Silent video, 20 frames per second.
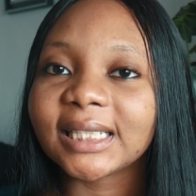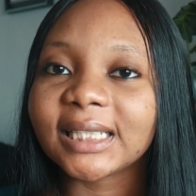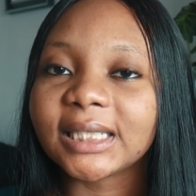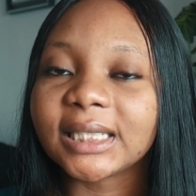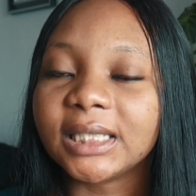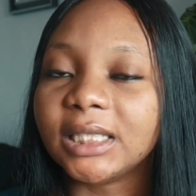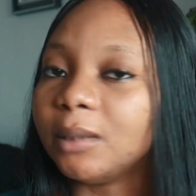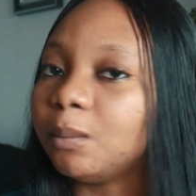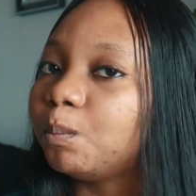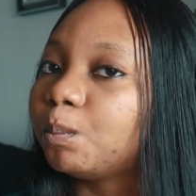
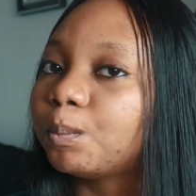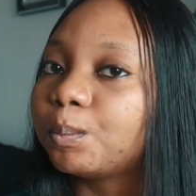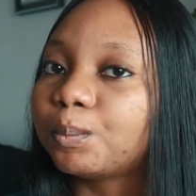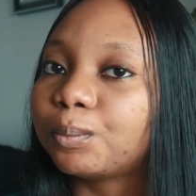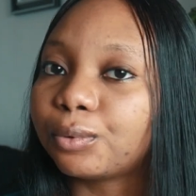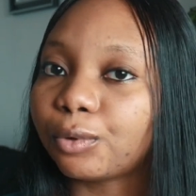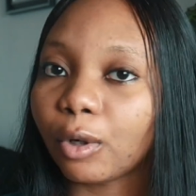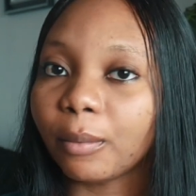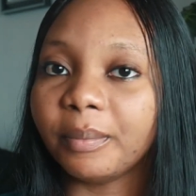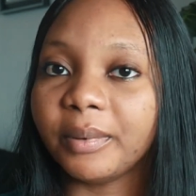the
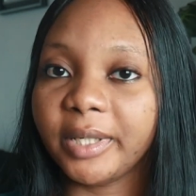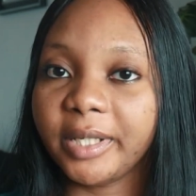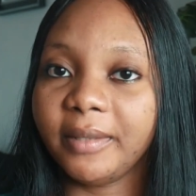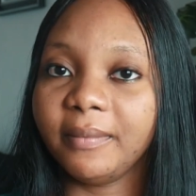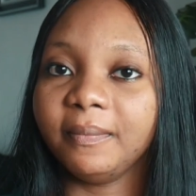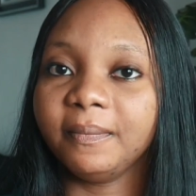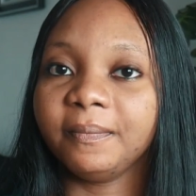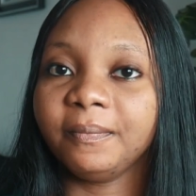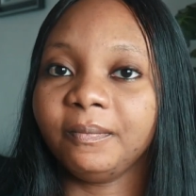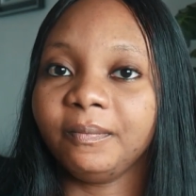
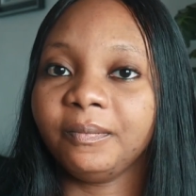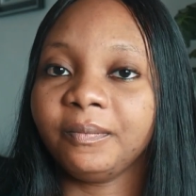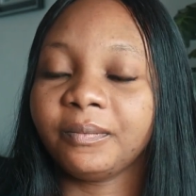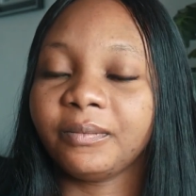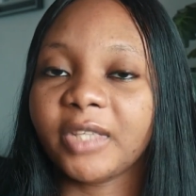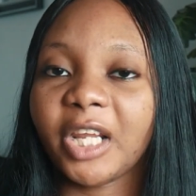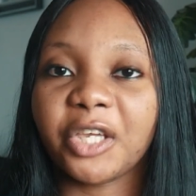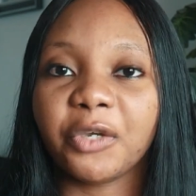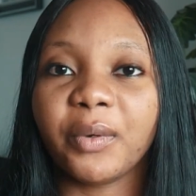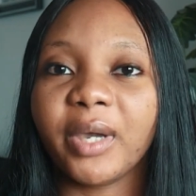problem
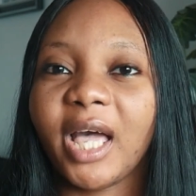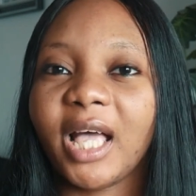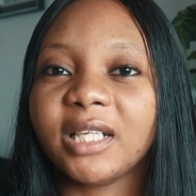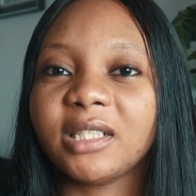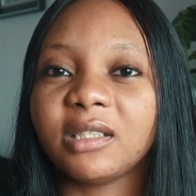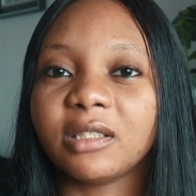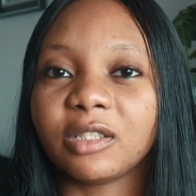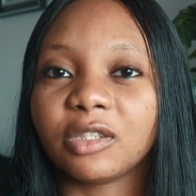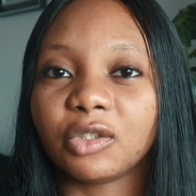that you were asked to